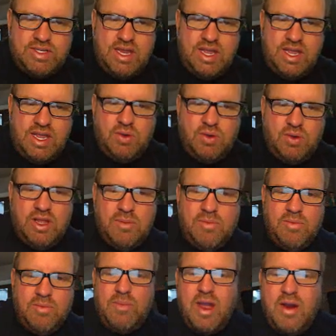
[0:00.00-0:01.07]

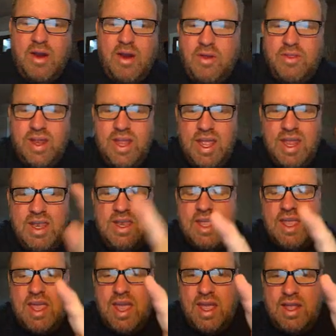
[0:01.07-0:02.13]
equilibrium arrow that
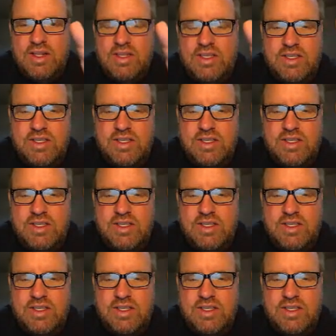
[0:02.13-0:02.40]
indicates